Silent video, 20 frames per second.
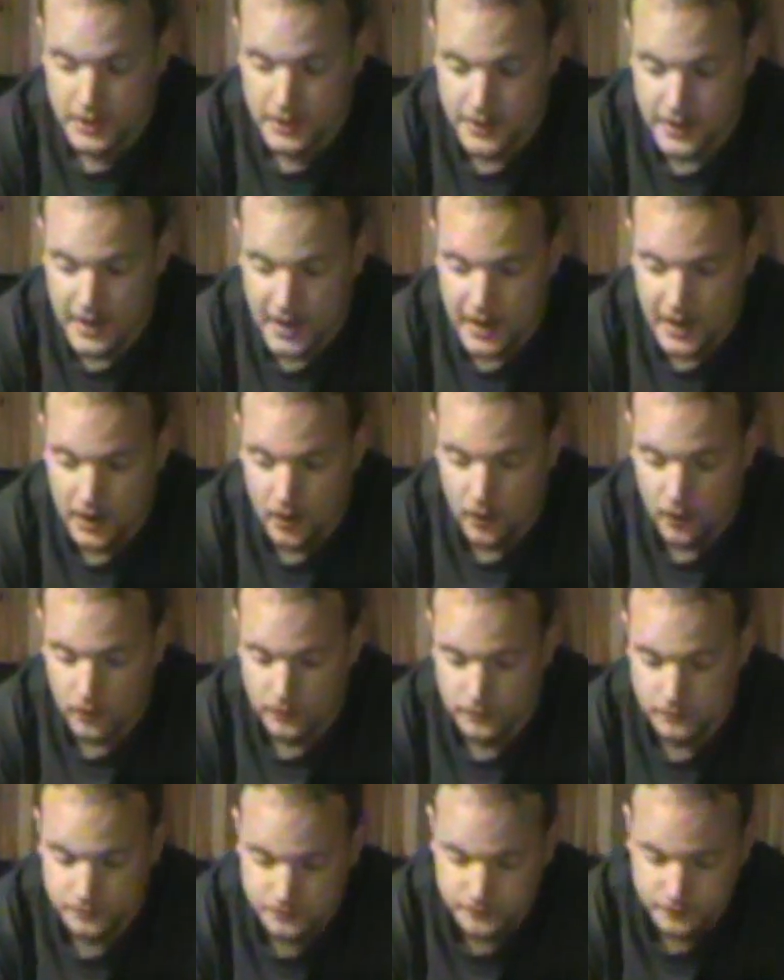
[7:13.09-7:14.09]
Now,
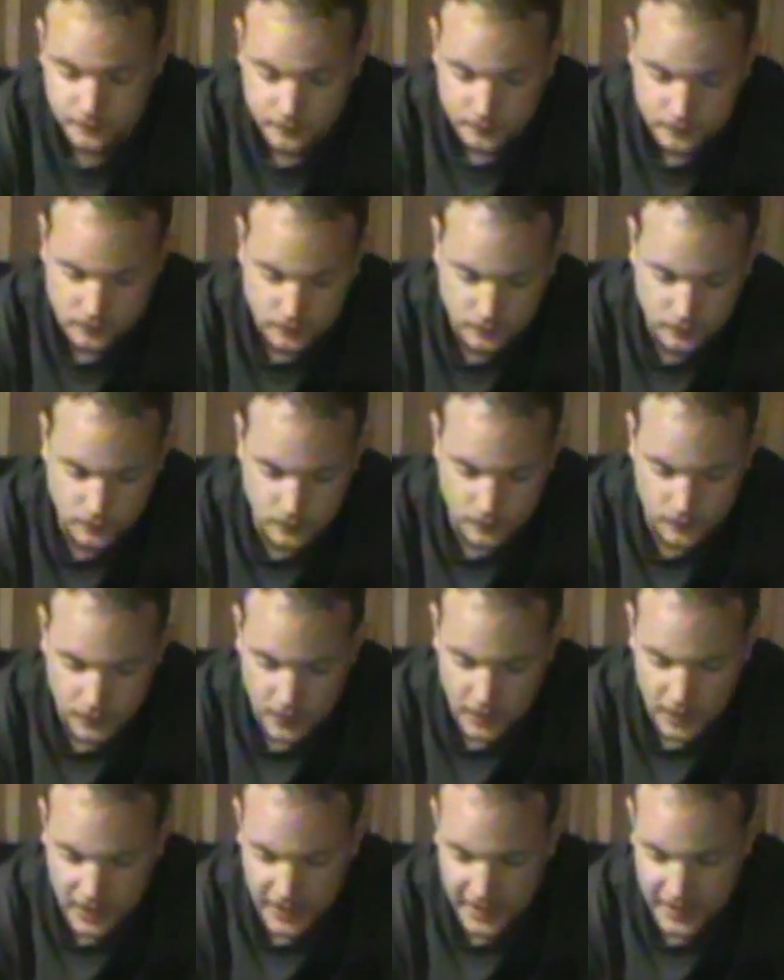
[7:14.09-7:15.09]

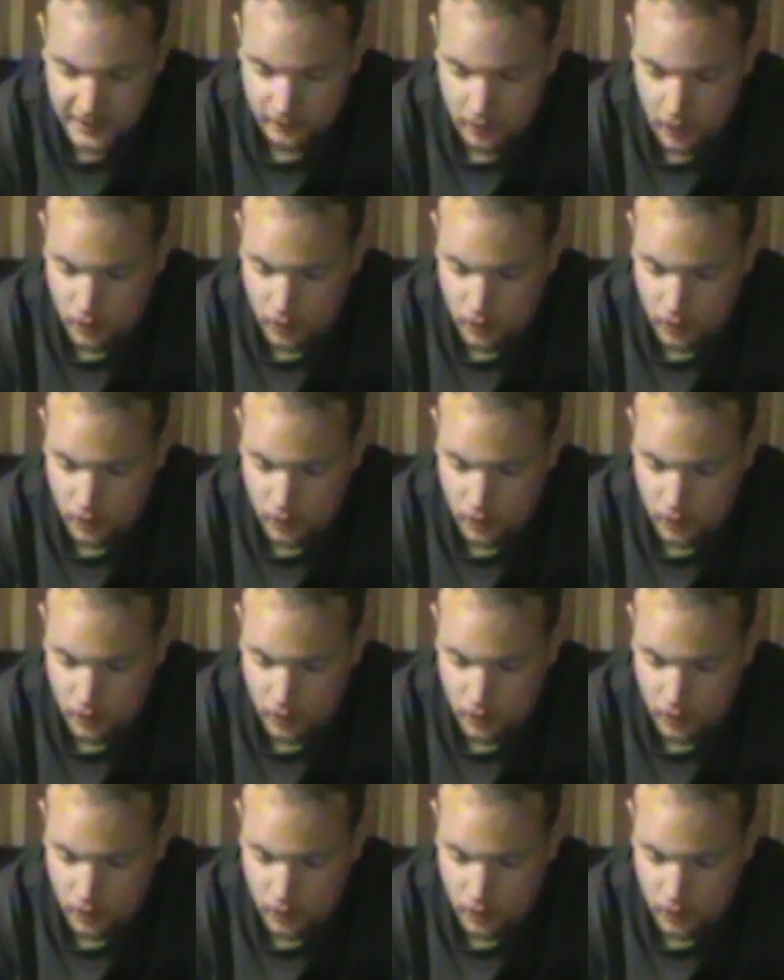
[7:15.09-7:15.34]
I have